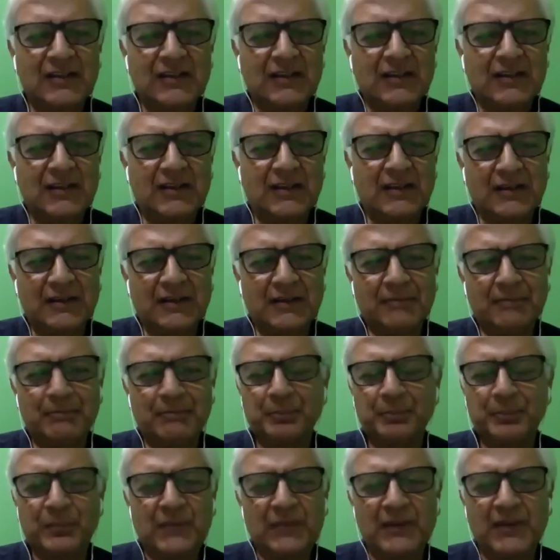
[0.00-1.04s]

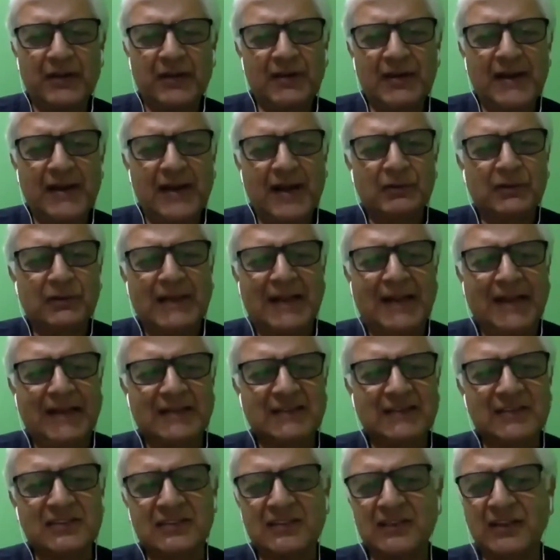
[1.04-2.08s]
There are now
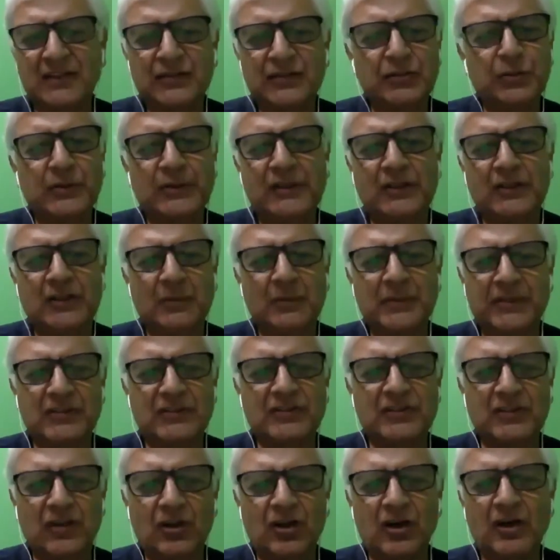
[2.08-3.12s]
lakes 2 kilometers
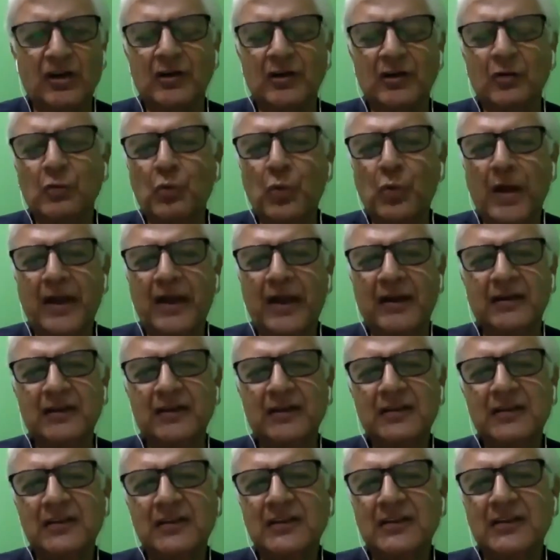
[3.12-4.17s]
long where